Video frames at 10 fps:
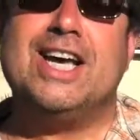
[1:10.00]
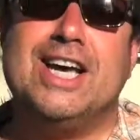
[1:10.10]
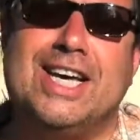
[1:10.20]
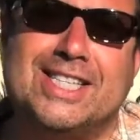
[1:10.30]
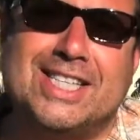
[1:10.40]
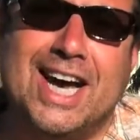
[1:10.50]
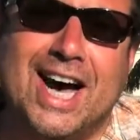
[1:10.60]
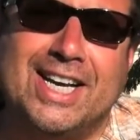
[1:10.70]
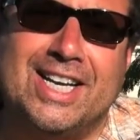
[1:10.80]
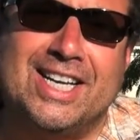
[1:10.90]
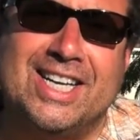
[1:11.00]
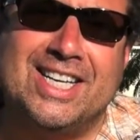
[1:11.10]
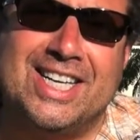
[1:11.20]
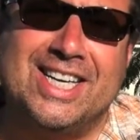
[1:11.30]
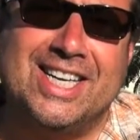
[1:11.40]
It's got a little
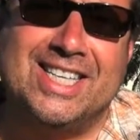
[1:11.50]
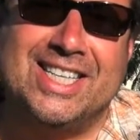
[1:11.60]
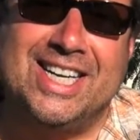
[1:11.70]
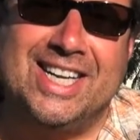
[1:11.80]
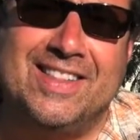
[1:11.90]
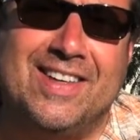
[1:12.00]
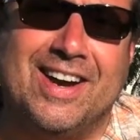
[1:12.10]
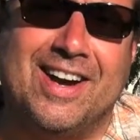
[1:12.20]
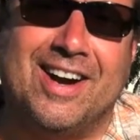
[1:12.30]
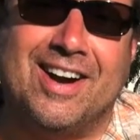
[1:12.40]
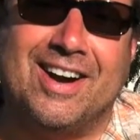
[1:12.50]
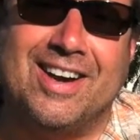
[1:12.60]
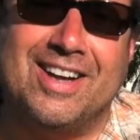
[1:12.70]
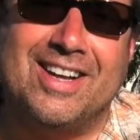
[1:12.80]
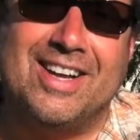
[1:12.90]
guillotine in there.
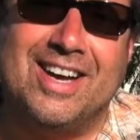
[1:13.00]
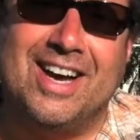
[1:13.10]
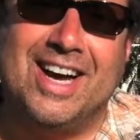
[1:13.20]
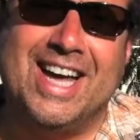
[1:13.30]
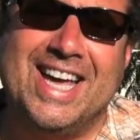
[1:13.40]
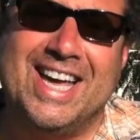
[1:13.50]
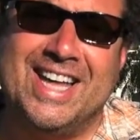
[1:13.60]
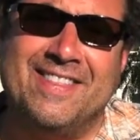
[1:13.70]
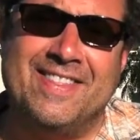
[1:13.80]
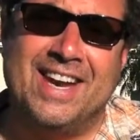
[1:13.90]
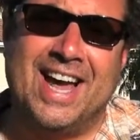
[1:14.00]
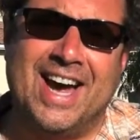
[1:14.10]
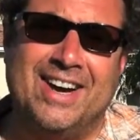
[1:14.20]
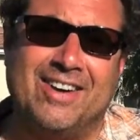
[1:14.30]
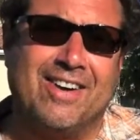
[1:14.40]
Huh? In the
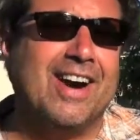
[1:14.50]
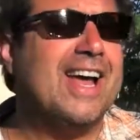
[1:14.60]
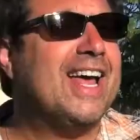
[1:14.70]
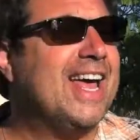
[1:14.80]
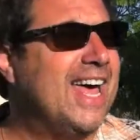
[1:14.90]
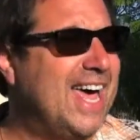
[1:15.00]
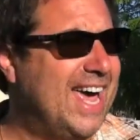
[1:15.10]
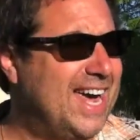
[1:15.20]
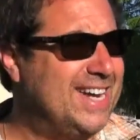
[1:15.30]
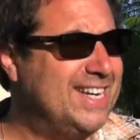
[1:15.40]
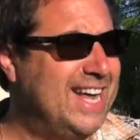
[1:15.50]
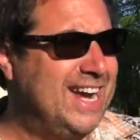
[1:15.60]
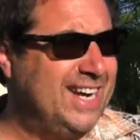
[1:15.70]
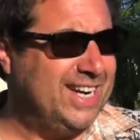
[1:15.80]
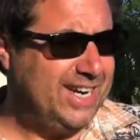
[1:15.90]
lighter. Handy
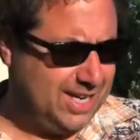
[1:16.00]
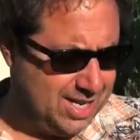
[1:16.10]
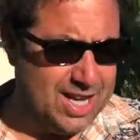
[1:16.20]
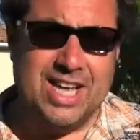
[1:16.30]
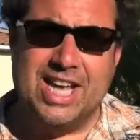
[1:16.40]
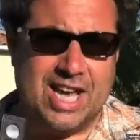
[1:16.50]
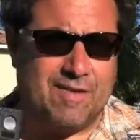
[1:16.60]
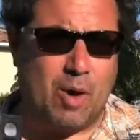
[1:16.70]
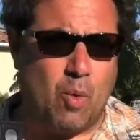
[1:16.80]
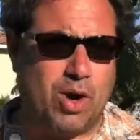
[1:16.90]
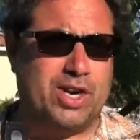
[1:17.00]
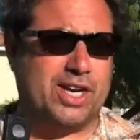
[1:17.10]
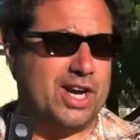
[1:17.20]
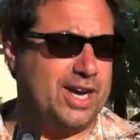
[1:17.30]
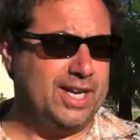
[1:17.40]
dandy. If I wanted to
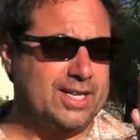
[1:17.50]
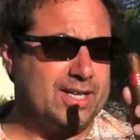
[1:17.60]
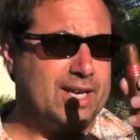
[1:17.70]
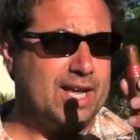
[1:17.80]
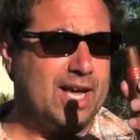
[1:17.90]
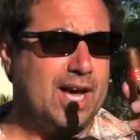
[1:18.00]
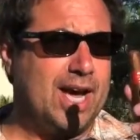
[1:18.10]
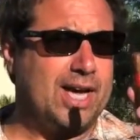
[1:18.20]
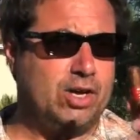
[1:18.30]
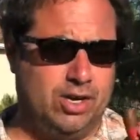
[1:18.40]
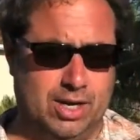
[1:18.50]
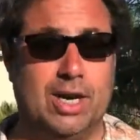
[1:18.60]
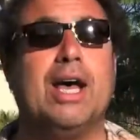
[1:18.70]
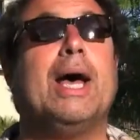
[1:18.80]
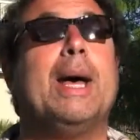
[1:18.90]
cut it, I could.
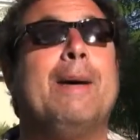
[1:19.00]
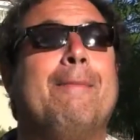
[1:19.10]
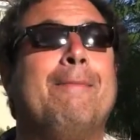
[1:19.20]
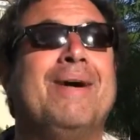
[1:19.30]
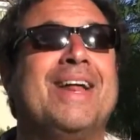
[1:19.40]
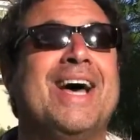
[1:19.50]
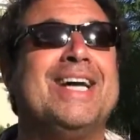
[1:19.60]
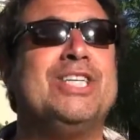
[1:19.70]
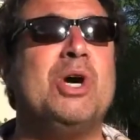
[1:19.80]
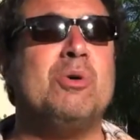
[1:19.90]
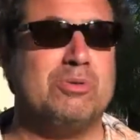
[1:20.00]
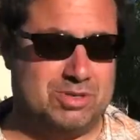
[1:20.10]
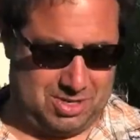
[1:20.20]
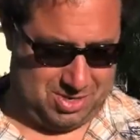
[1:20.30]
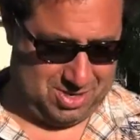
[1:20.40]
But I don't.